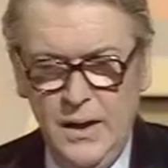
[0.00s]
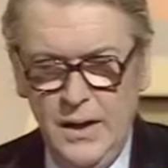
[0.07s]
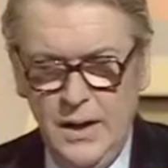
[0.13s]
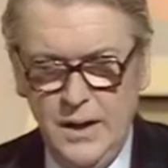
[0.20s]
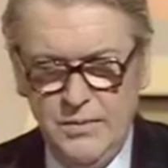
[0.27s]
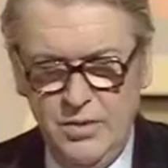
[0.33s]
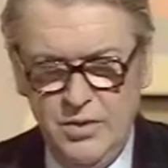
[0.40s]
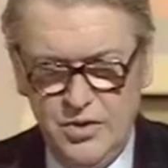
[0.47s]

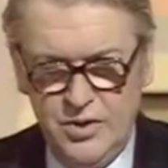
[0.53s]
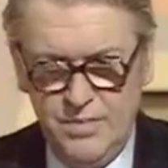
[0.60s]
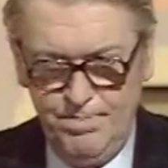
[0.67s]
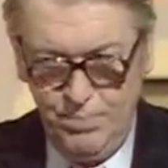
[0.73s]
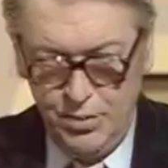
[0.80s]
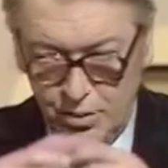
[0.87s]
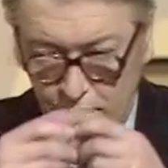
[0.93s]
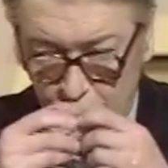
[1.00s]
Yes, well,
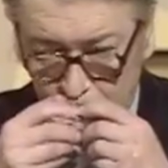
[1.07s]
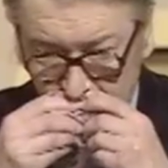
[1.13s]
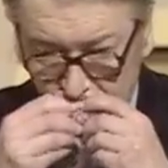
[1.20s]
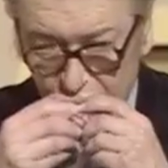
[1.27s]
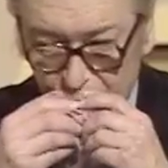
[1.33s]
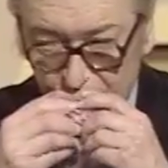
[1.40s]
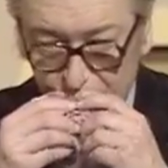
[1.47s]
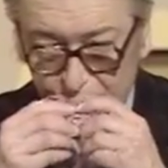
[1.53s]
sporn
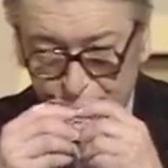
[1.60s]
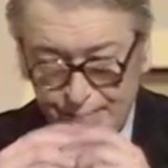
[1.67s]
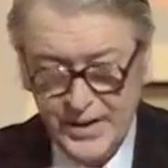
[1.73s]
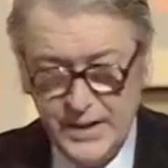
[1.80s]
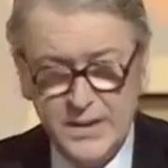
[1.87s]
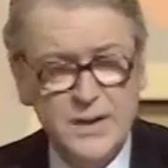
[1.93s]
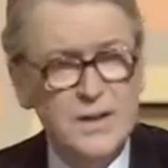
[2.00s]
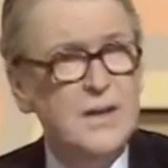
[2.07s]

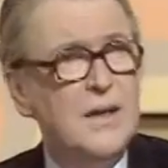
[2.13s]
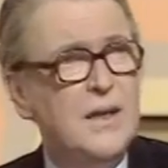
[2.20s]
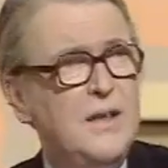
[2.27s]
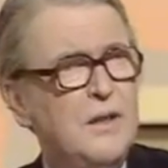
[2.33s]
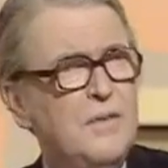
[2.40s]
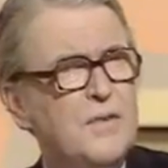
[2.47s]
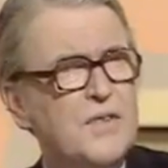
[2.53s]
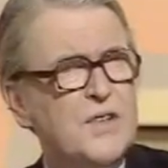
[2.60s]
is a
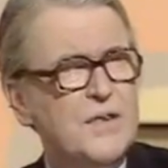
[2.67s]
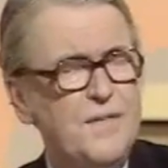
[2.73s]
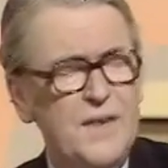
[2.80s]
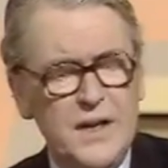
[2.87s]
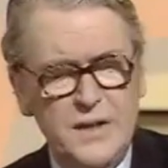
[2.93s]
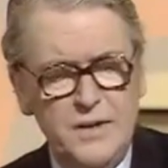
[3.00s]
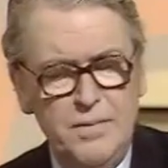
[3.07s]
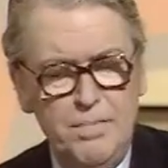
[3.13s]
kind of
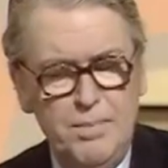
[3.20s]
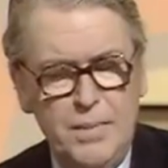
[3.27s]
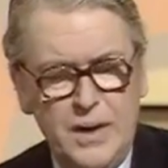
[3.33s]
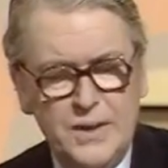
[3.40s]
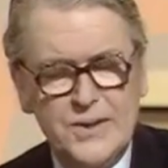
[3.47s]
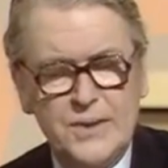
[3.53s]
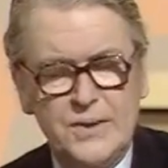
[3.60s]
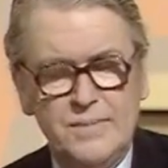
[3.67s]
sphagnum
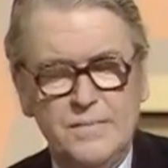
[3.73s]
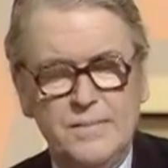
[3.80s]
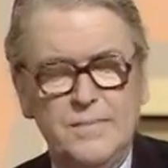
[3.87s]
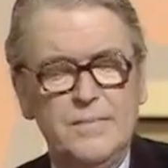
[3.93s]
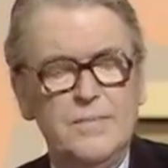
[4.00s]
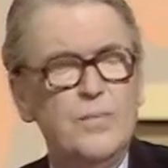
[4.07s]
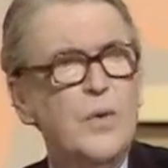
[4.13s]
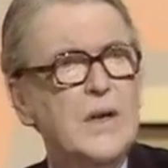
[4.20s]
moss
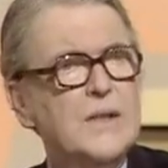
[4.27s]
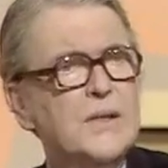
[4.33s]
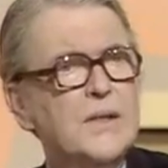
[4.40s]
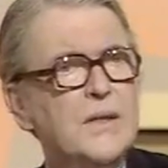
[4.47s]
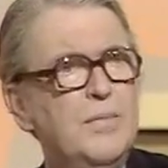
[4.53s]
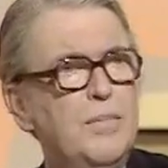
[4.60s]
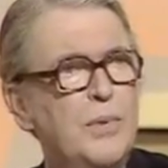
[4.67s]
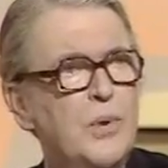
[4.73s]

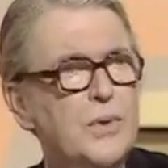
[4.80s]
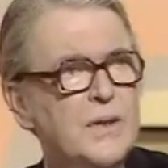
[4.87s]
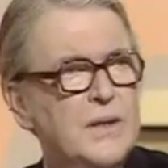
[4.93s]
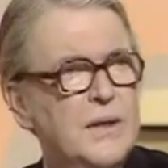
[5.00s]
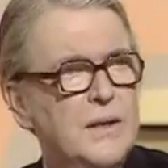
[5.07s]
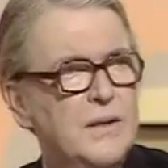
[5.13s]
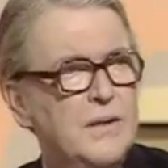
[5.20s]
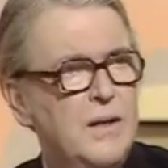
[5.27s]
once
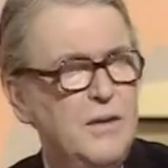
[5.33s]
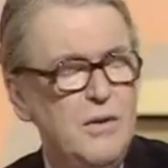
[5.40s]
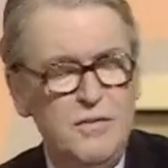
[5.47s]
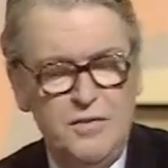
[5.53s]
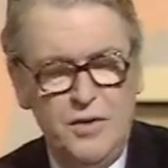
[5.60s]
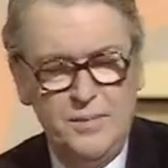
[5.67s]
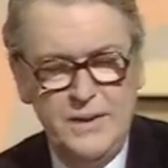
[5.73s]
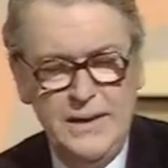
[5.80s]
imported
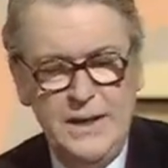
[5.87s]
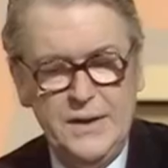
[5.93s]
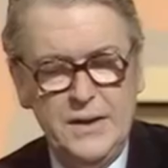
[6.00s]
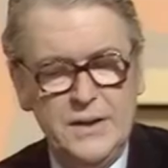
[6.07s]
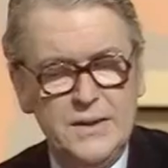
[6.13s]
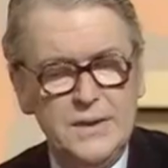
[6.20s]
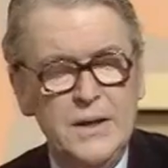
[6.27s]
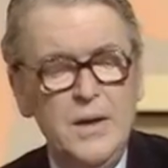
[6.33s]
from the
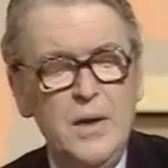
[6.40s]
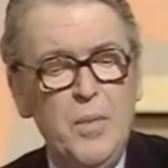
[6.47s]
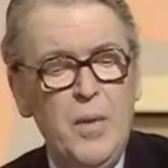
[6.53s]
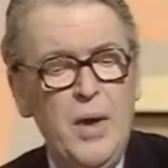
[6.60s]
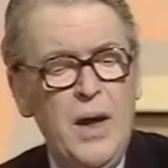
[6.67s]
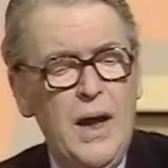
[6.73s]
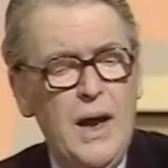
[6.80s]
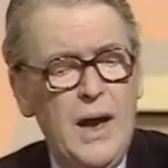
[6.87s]
Netherlands.
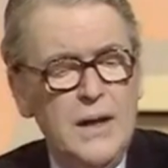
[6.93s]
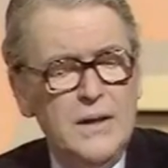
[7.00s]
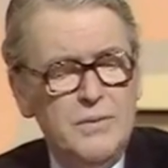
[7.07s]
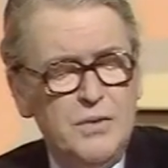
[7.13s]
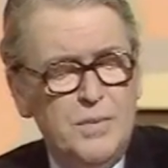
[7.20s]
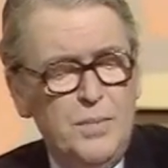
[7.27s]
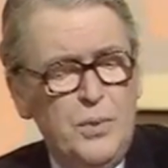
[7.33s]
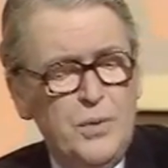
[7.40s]
And it
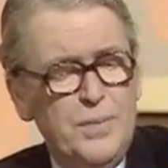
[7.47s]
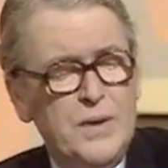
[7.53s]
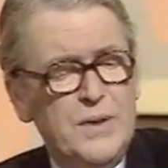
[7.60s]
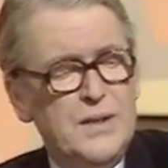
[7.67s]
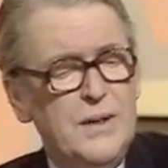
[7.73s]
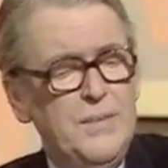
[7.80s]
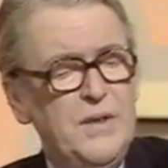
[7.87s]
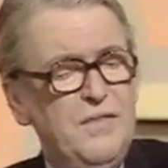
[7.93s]
was imported
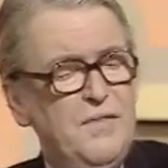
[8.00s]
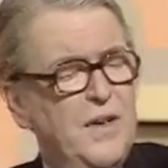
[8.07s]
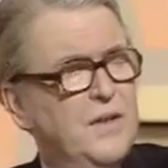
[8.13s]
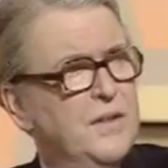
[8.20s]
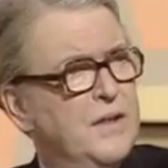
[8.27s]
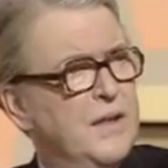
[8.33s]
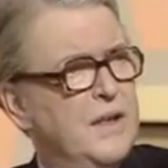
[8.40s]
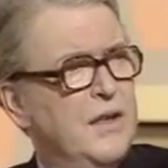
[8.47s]
because somebody had
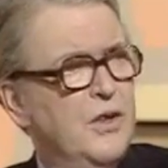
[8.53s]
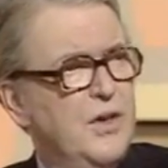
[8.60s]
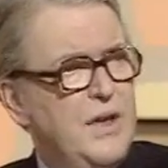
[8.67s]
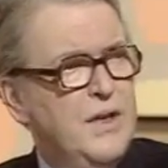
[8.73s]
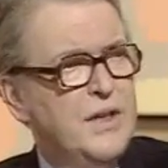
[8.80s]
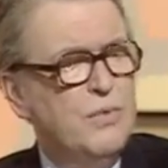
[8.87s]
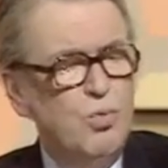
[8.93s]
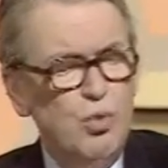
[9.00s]
found that the
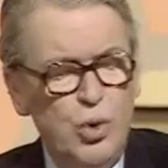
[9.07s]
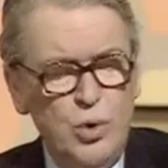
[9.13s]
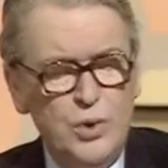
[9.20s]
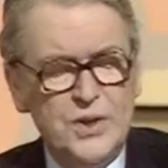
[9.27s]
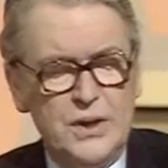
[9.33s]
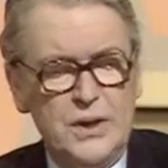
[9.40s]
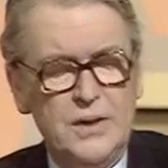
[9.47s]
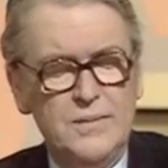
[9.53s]
greenish
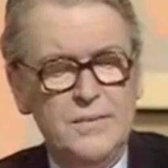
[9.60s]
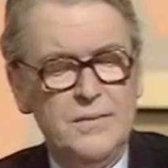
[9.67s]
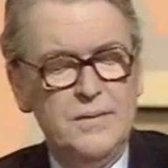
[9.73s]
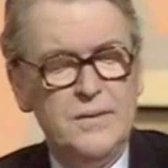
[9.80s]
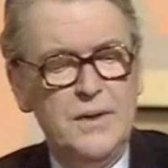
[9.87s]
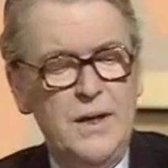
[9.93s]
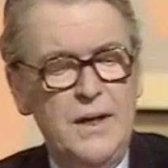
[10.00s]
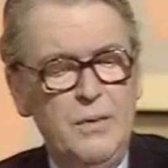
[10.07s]
water
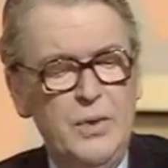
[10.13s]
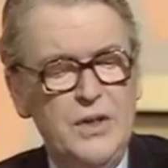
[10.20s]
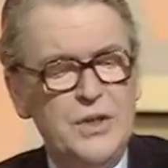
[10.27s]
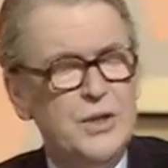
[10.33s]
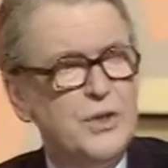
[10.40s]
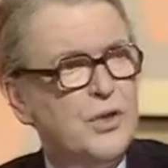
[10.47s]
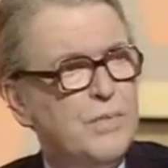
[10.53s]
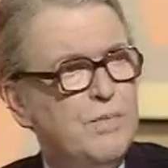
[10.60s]
in
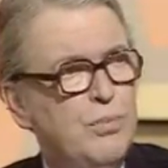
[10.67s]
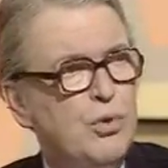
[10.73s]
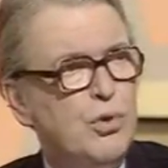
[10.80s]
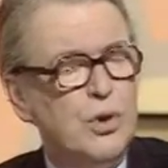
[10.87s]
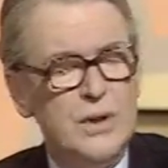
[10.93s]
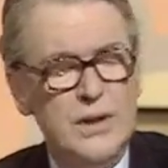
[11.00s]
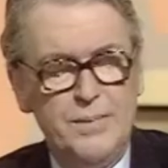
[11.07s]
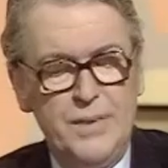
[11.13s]
which
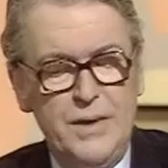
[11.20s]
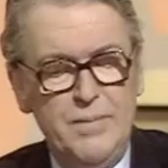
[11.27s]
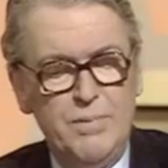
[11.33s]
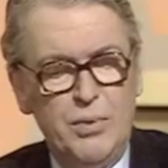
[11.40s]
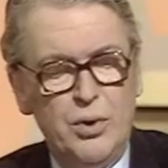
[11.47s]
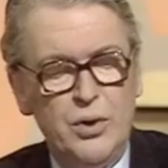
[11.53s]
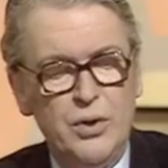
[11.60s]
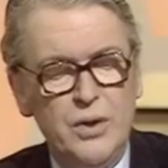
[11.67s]
sporn had been
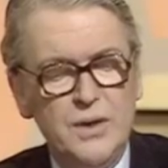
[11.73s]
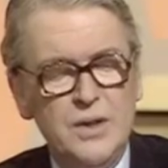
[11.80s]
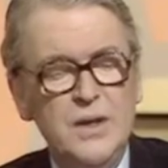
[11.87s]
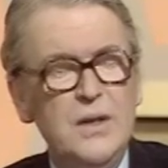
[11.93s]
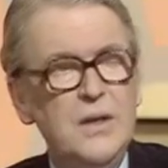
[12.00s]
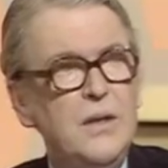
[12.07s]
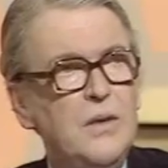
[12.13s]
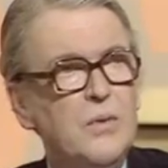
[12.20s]
boiled
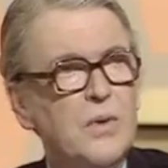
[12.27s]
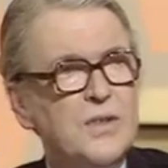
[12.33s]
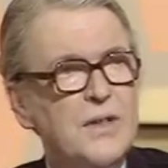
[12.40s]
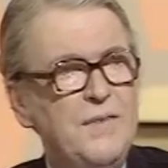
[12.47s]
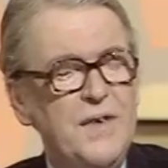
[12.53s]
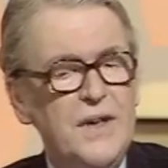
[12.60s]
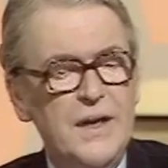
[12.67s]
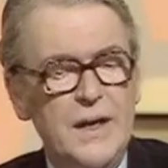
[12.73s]
was
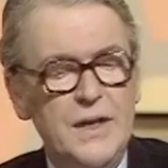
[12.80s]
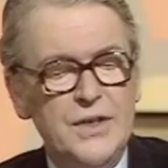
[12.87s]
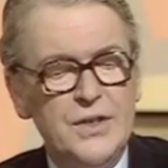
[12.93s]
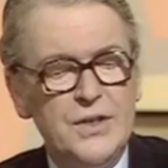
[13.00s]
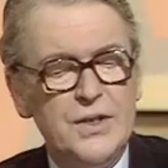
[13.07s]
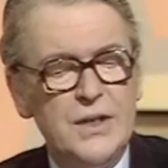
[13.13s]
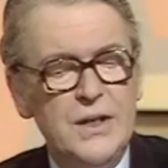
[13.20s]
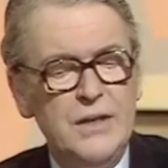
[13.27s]

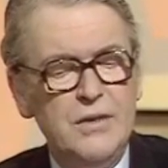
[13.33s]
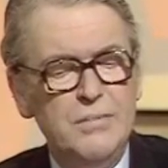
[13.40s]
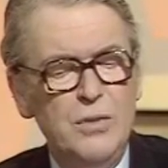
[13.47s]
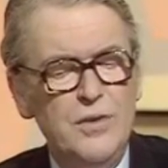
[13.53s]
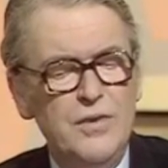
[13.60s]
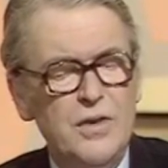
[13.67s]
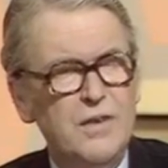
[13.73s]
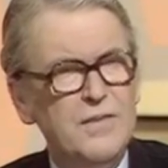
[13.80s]
efficacious in the
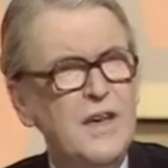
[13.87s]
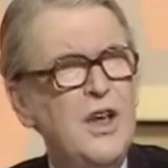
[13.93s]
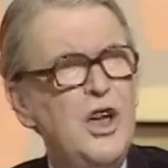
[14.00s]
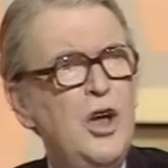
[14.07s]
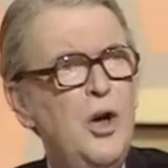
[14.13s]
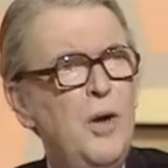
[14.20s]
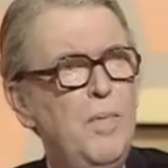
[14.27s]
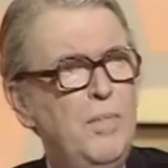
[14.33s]
removal of
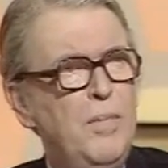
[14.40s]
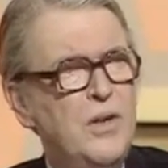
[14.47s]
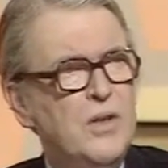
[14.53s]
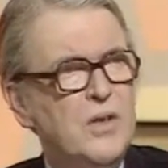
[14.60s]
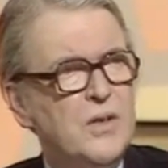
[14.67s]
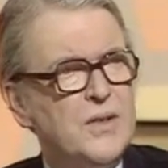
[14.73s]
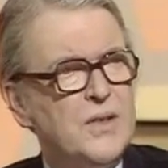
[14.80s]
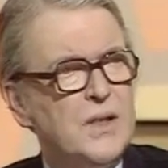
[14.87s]

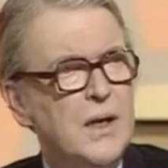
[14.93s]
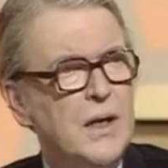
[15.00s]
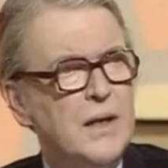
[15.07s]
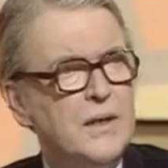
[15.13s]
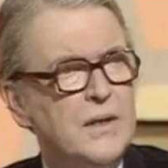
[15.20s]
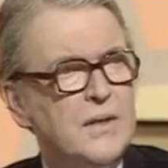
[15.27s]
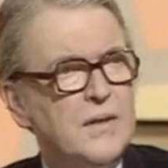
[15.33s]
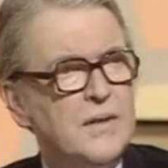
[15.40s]
mottle
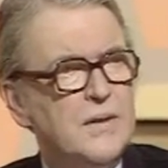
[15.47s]
stains